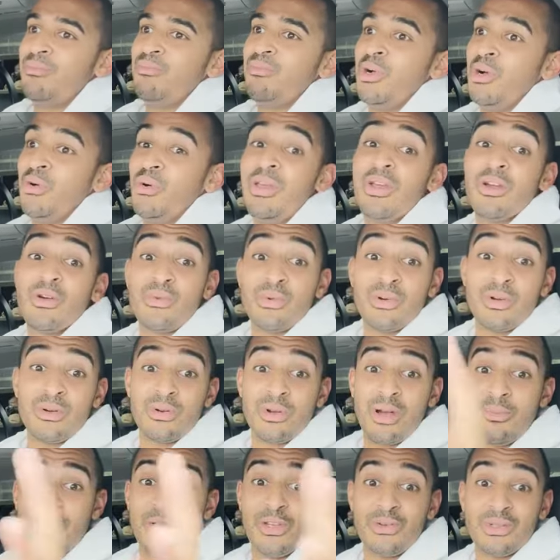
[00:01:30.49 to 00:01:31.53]
Well, here, we're
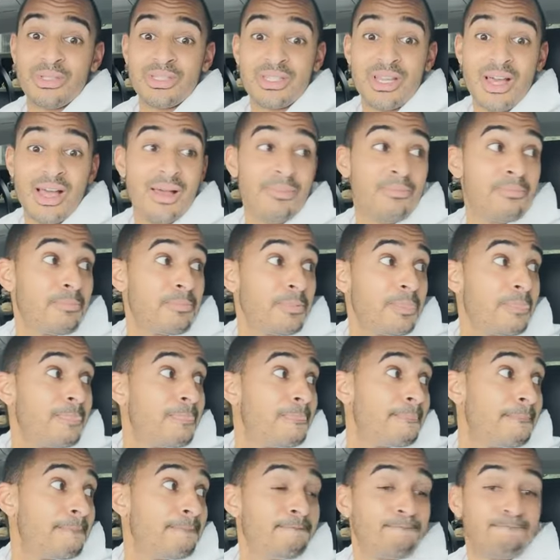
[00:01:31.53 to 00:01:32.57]
coming to a stop.
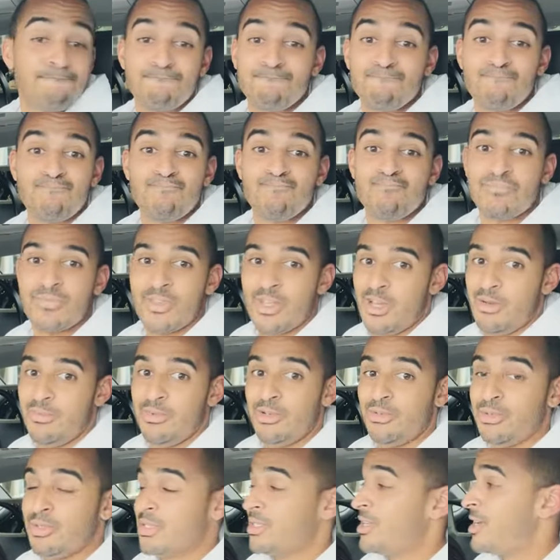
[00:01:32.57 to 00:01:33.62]
Coming
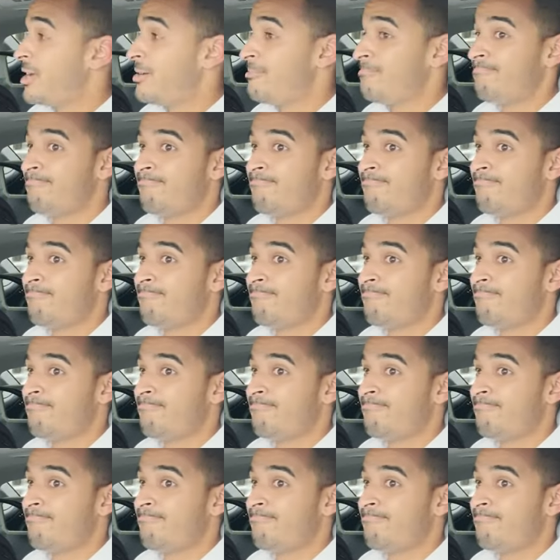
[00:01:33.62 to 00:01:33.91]
to a stop.